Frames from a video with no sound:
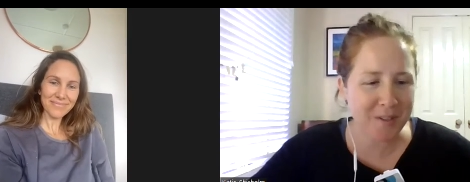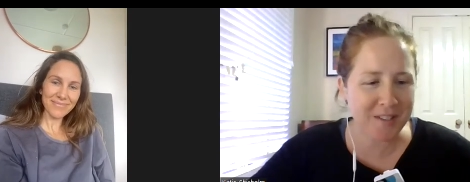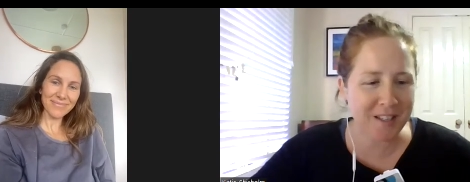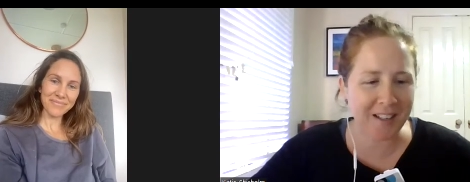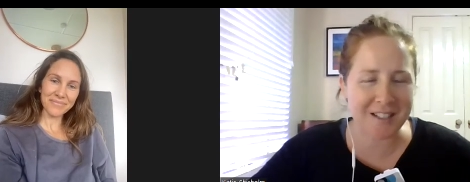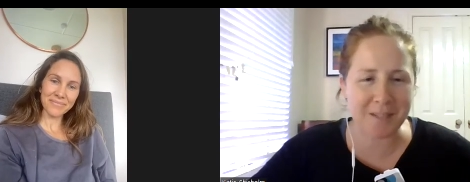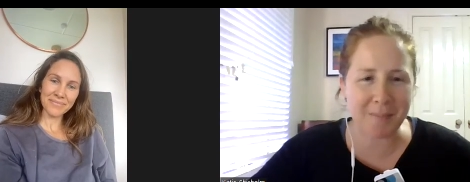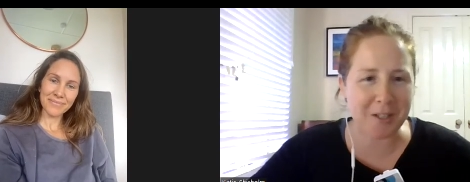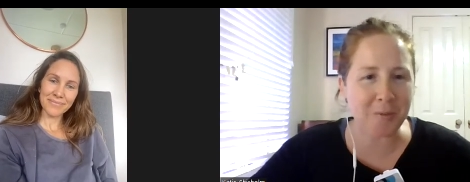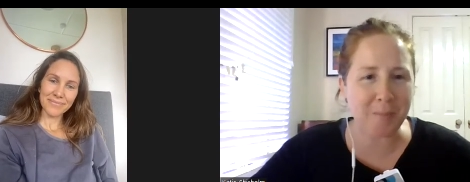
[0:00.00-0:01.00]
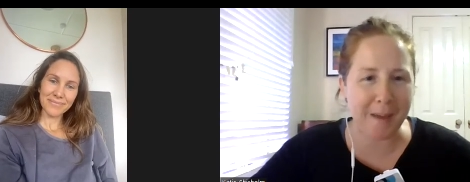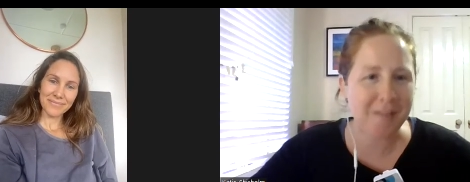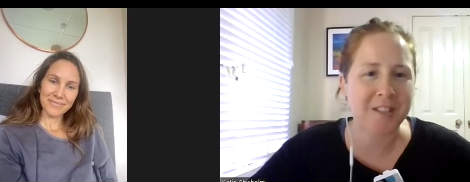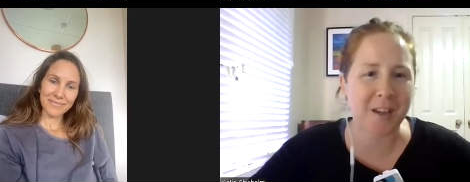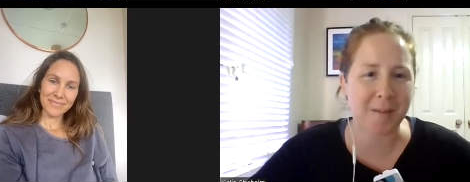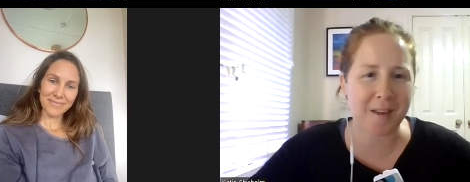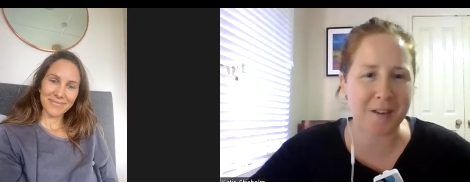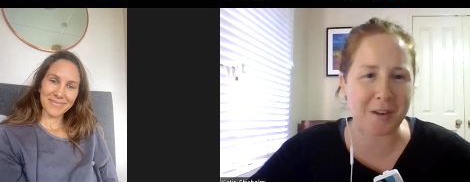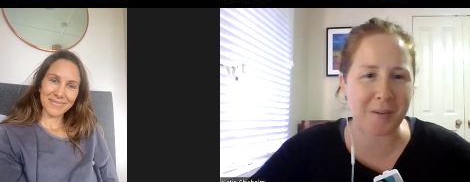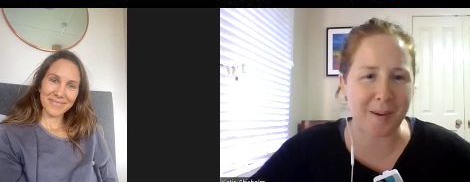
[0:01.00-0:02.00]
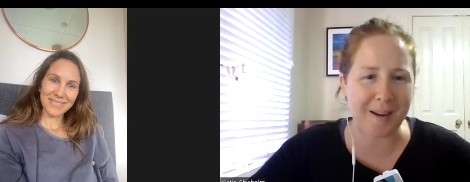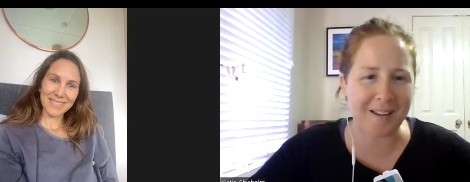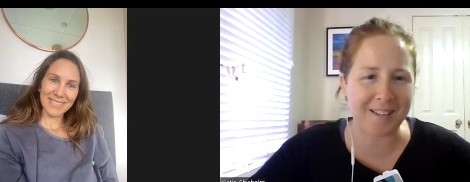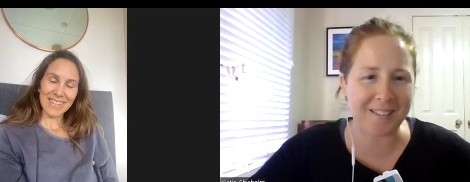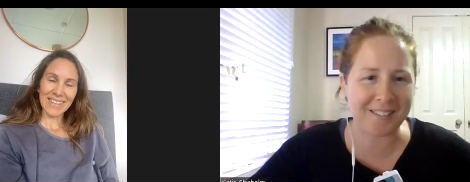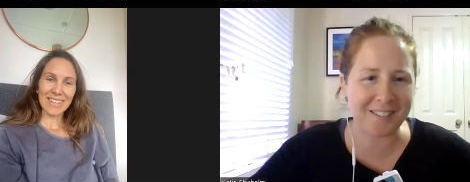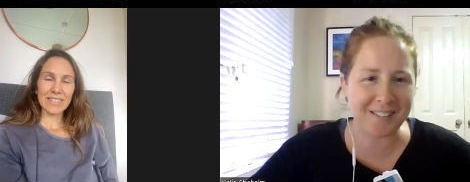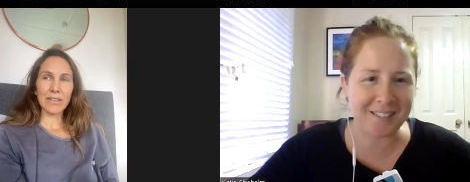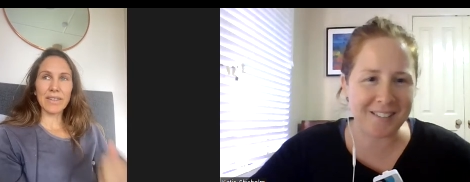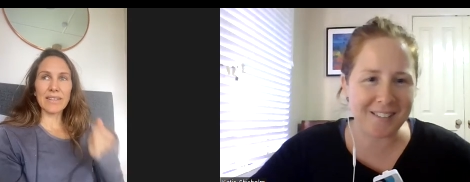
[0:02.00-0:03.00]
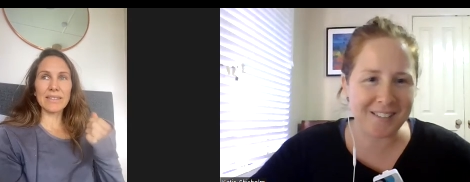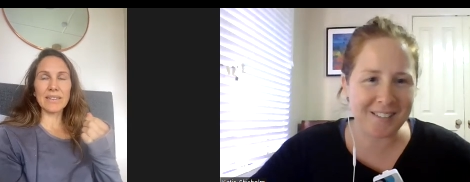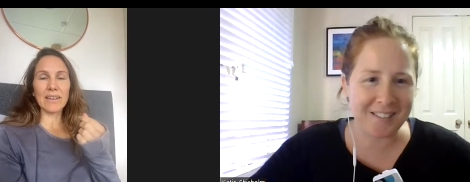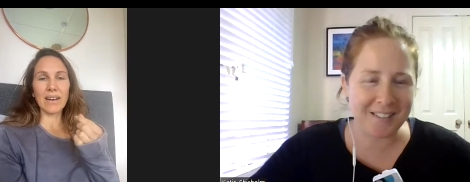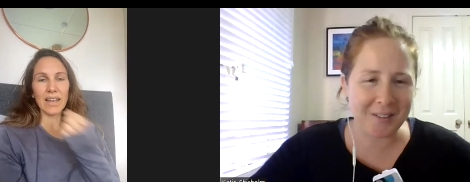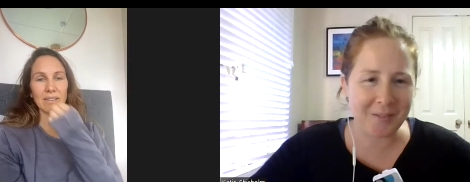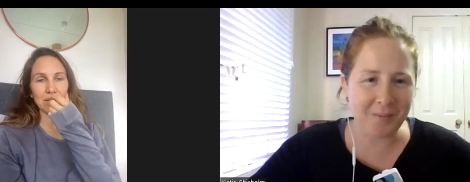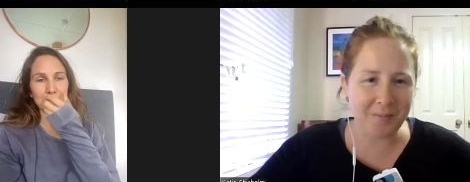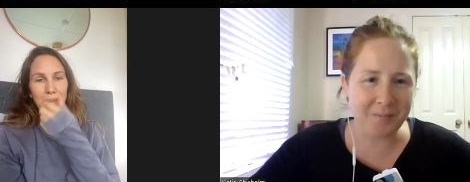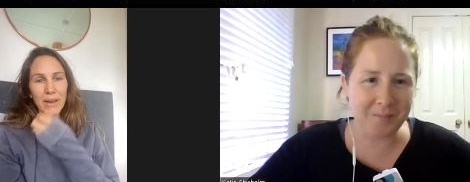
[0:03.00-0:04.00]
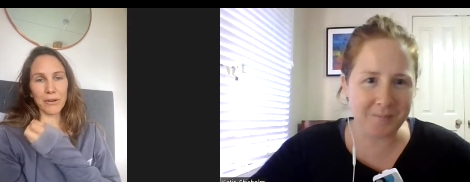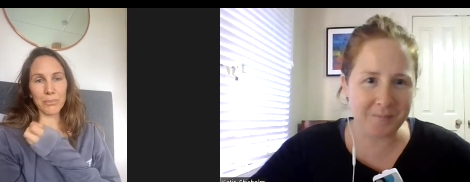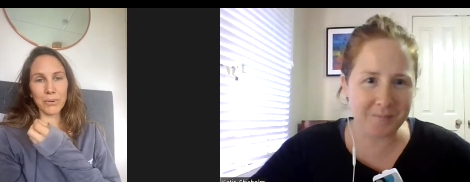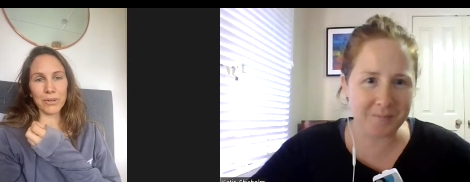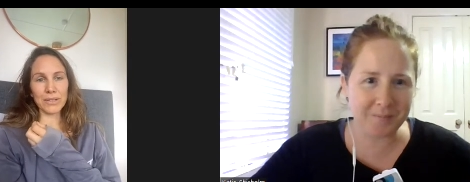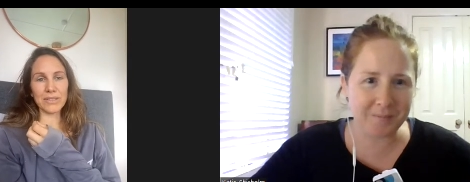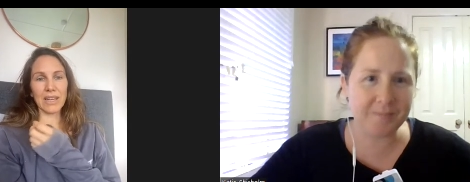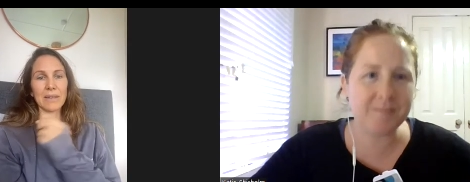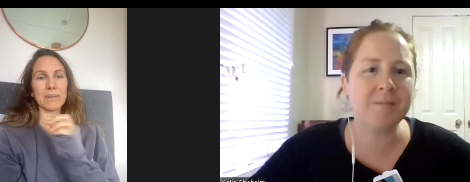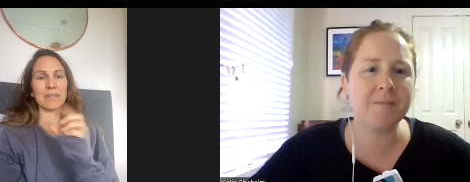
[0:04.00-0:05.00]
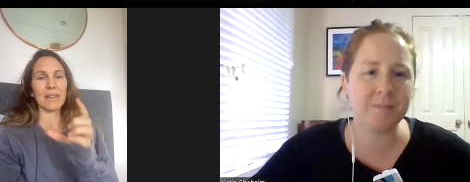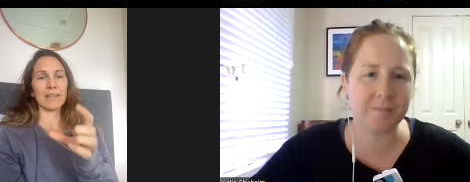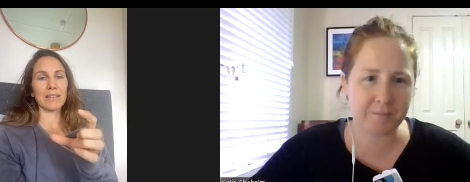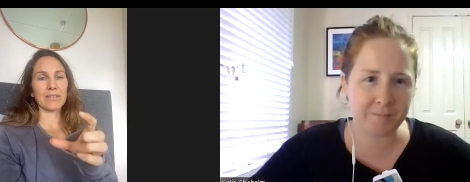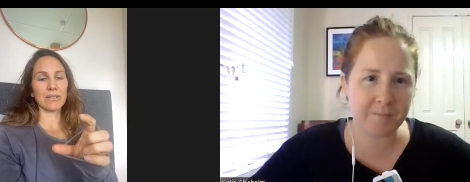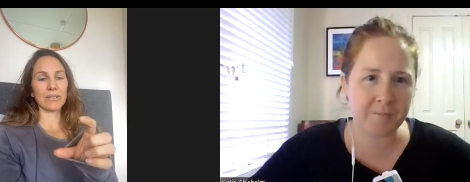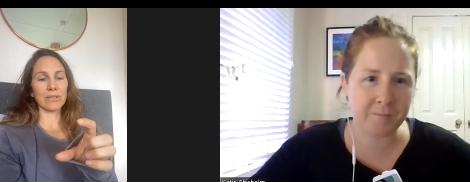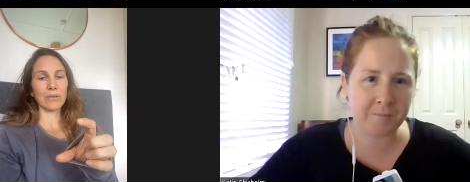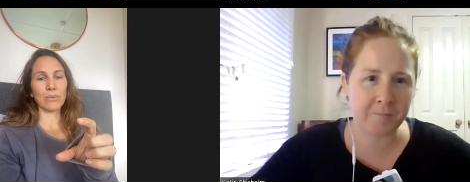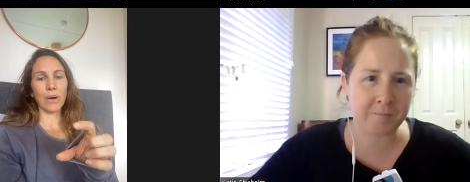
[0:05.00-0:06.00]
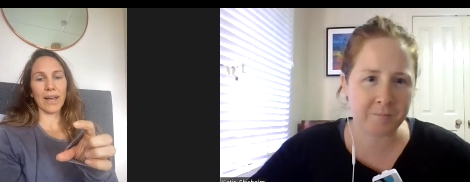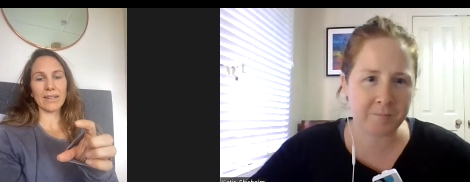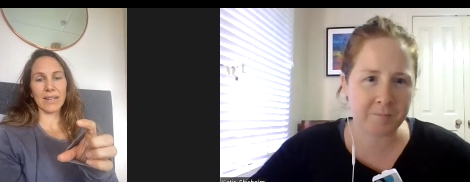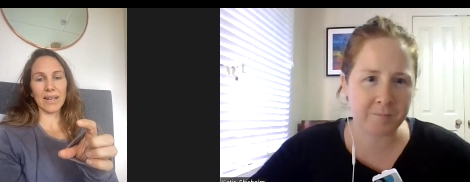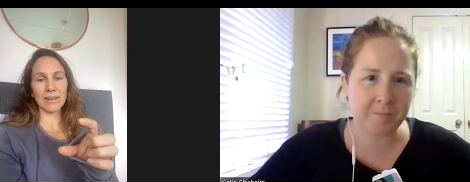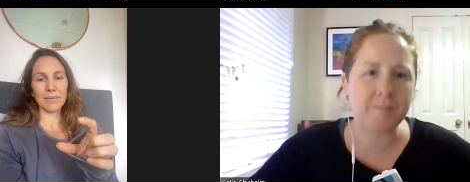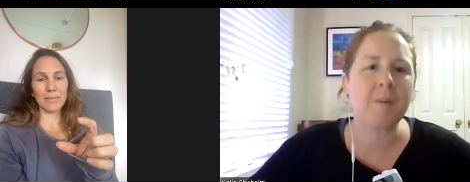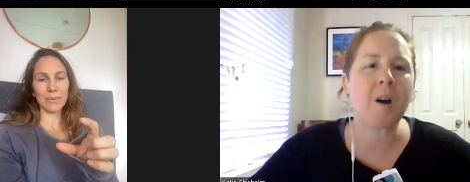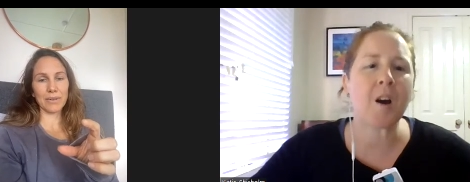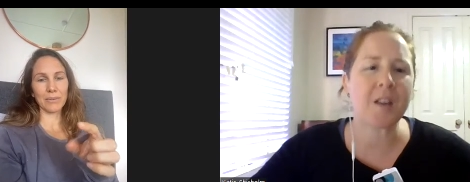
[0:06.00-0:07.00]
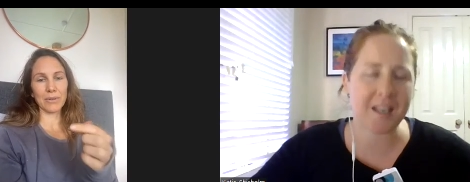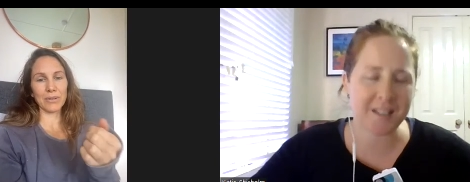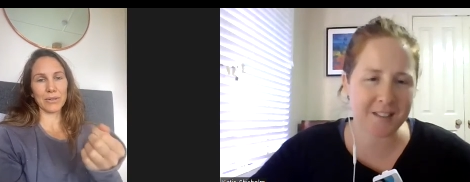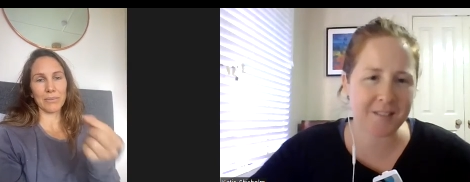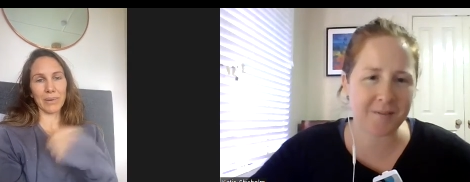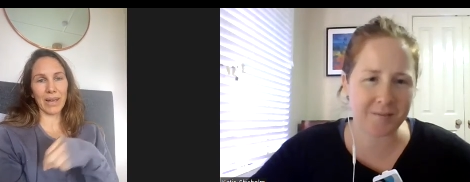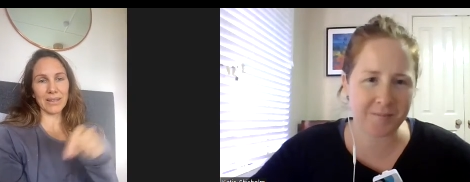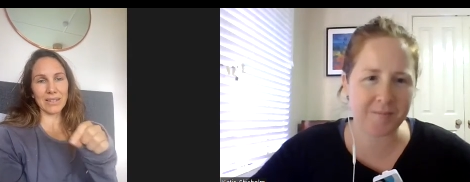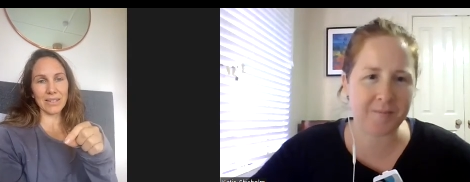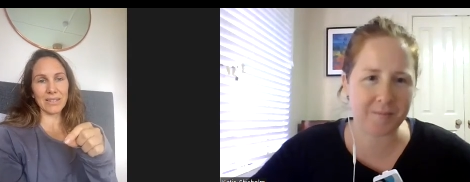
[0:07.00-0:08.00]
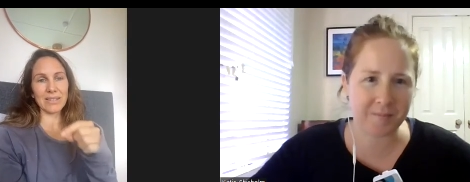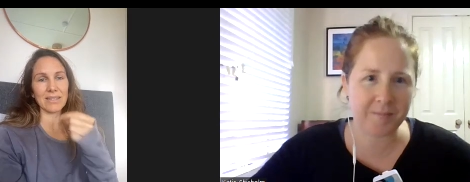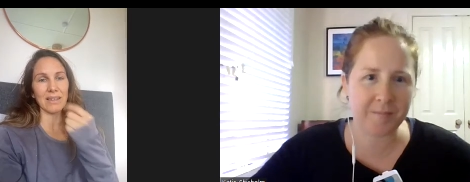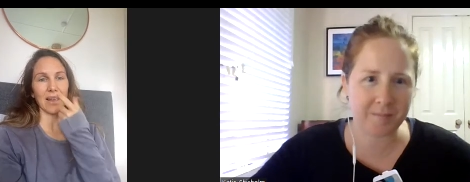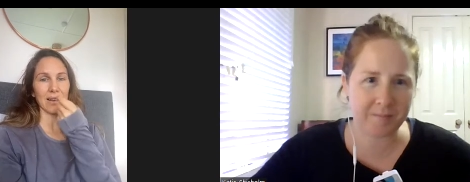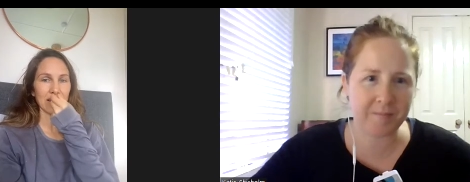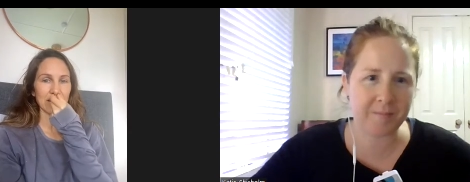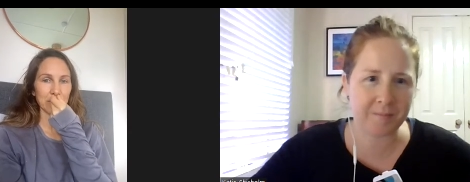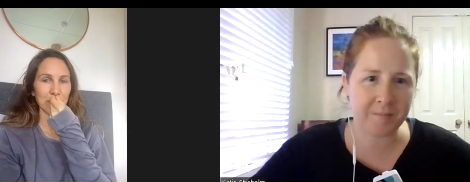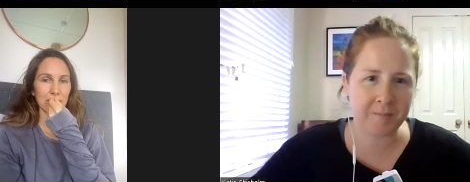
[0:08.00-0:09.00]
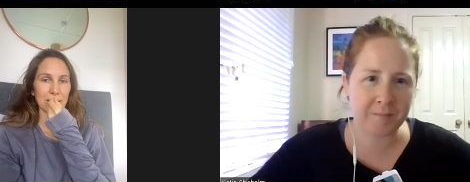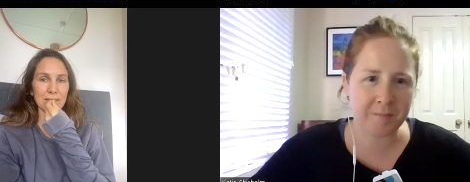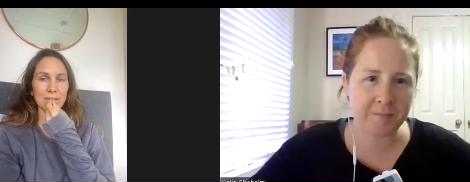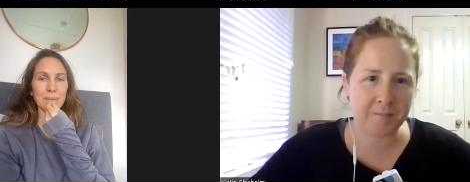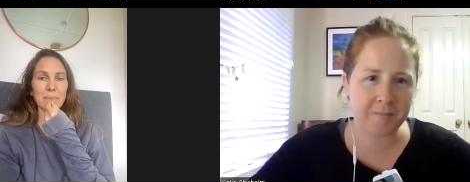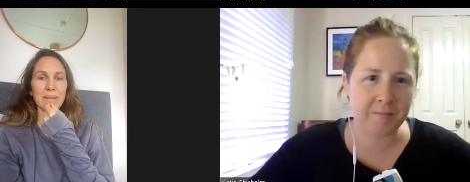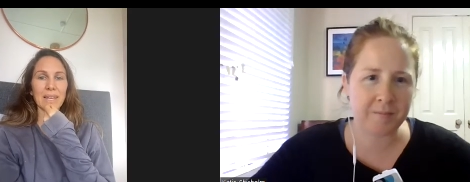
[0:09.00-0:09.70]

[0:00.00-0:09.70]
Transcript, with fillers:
Speaker 1: or is there like special mouth tape that you can buy so there's i use
Speaker 2: microporous tape it's like the surgical white tape oh, you yes. use on bandages and i just put a strip